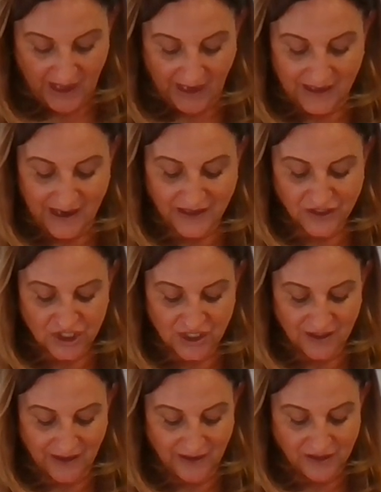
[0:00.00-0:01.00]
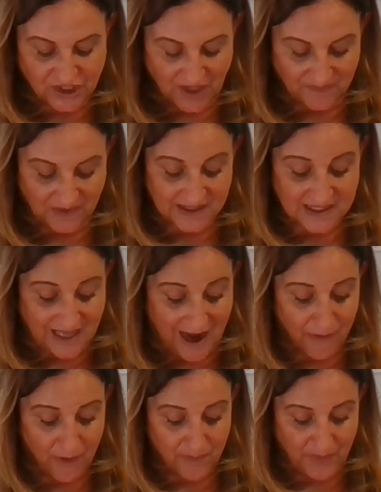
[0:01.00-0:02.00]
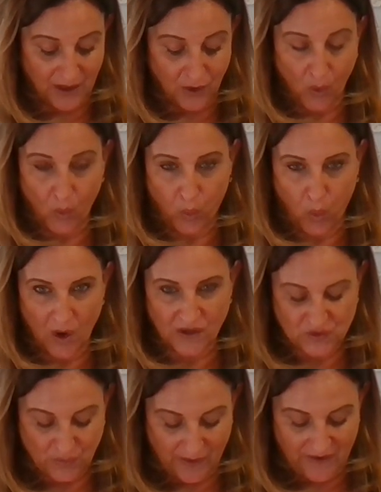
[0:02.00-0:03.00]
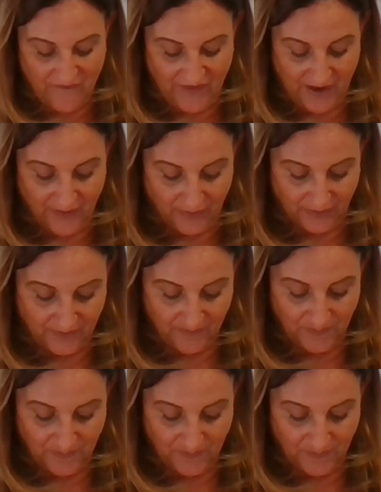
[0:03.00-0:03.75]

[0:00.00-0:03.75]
In ancient Egypt, the scarab beetle was revered.